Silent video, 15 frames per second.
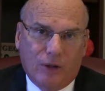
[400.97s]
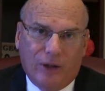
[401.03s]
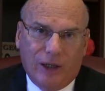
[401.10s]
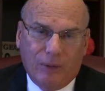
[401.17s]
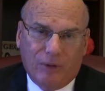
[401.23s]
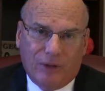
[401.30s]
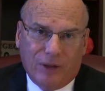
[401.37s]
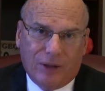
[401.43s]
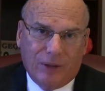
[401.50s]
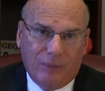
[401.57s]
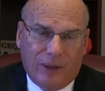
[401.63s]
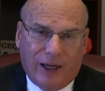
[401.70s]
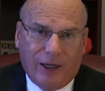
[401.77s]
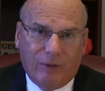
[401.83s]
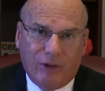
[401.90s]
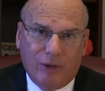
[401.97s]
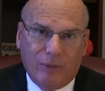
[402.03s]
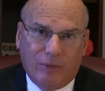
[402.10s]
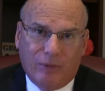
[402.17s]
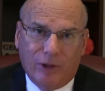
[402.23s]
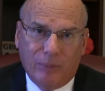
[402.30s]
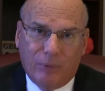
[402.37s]
agree with the combined
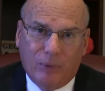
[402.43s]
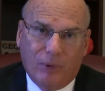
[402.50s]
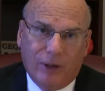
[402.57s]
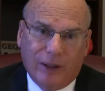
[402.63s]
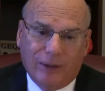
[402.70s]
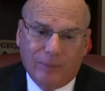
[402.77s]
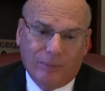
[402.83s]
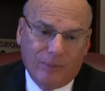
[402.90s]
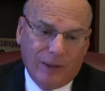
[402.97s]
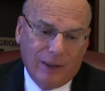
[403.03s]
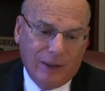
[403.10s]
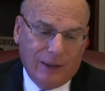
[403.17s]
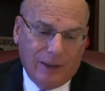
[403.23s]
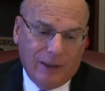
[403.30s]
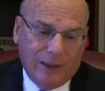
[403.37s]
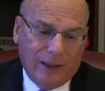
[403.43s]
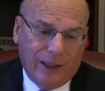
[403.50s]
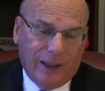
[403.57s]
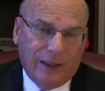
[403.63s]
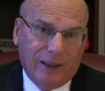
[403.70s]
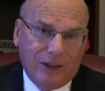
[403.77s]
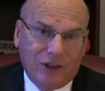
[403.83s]
reporting
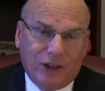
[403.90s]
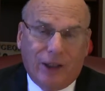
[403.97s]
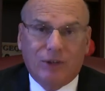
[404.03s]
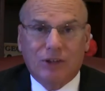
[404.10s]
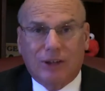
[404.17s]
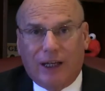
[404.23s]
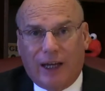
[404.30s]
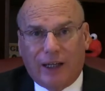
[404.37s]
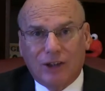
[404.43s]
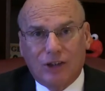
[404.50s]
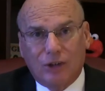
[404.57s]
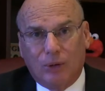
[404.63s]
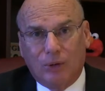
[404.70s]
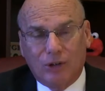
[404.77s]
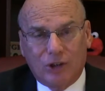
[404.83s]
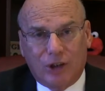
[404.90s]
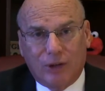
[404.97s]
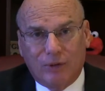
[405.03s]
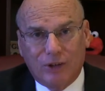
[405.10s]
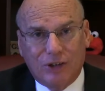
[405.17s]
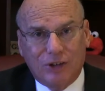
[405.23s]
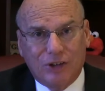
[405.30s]
and the sales tax on
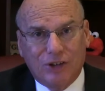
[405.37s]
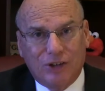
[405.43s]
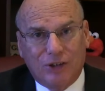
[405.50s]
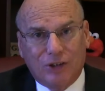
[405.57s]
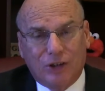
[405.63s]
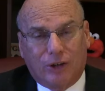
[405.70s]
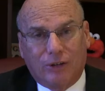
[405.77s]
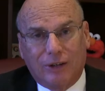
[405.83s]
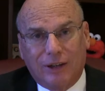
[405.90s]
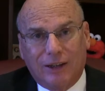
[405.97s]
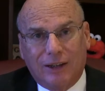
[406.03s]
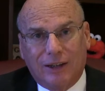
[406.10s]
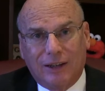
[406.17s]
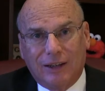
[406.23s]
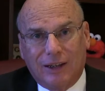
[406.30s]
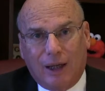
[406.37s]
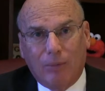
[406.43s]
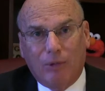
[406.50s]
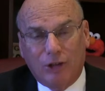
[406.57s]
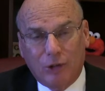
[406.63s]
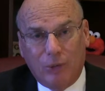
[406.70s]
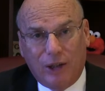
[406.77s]
services, there's certainly
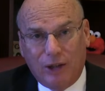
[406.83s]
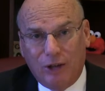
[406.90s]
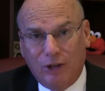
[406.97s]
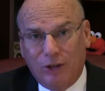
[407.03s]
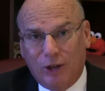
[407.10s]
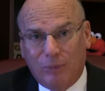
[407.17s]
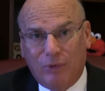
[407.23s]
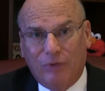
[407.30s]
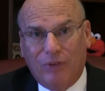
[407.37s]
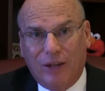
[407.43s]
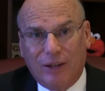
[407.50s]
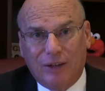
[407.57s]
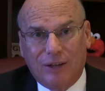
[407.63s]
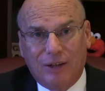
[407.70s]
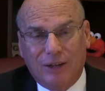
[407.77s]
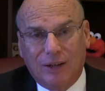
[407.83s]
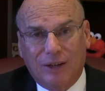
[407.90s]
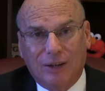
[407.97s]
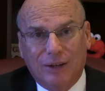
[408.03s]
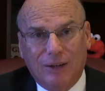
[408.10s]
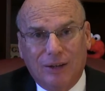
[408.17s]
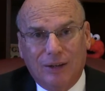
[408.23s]
not much we can do to prevent
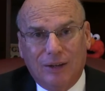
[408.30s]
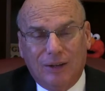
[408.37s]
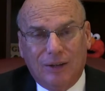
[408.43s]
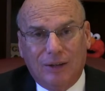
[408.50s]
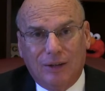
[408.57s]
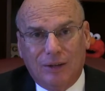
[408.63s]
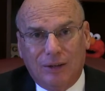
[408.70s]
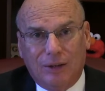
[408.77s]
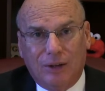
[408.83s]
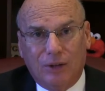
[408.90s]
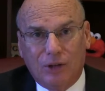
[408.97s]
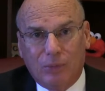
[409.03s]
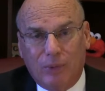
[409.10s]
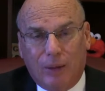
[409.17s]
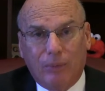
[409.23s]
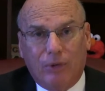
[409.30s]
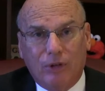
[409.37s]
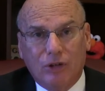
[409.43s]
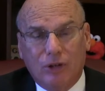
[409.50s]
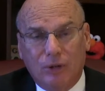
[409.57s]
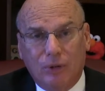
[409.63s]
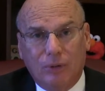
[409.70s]
those
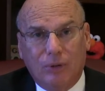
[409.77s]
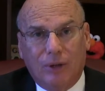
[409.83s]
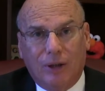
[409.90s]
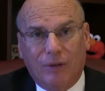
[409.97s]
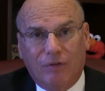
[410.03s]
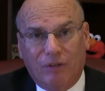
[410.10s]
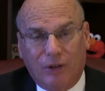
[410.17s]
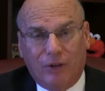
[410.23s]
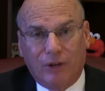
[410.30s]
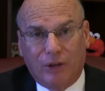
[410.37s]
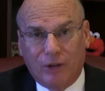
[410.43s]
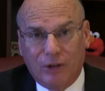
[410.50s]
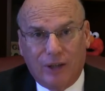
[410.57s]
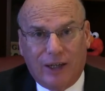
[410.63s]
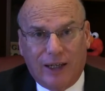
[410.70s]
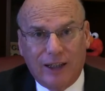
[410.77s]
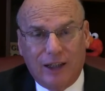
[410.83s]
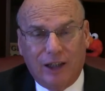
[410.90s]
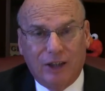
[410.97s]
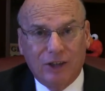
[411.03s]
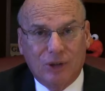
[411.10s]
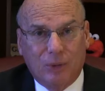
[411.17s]
members who feel they're good
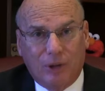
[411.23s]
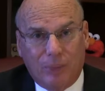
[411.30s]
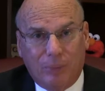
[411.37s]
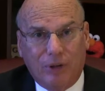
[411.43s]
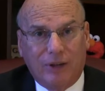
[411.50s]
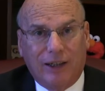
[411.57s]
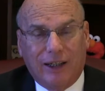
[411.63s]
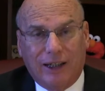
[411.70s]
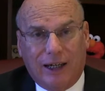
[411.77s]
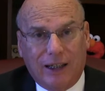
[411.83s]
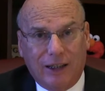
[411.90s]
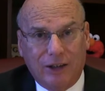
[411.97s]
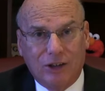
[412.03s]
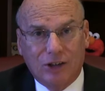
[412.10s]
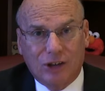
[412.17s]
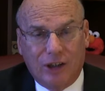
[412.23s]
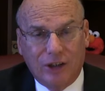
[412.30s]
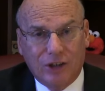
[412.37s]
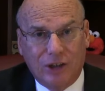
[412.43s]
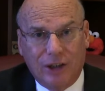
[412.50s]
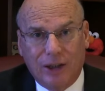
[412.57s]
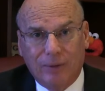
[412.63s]
ideas and want to put that kind of
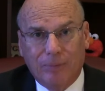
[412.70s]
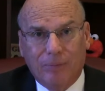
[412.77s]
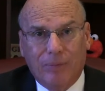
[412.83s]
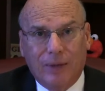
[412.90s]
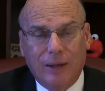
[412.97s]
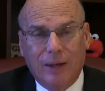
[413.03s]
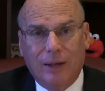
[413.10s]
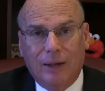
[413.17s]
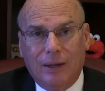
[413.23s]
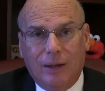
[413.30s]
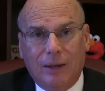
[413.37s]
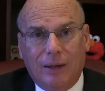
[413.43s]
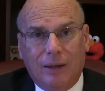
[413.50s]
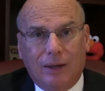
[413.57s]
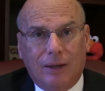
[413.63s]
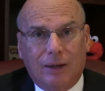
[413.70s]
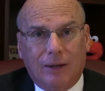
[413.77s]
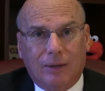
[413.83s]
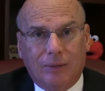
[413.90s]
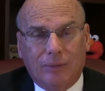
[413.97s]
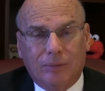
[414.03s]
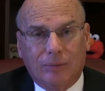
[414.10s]
legislation
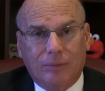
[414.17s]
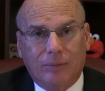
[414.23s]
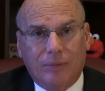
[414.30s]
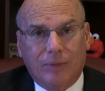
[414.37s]
in.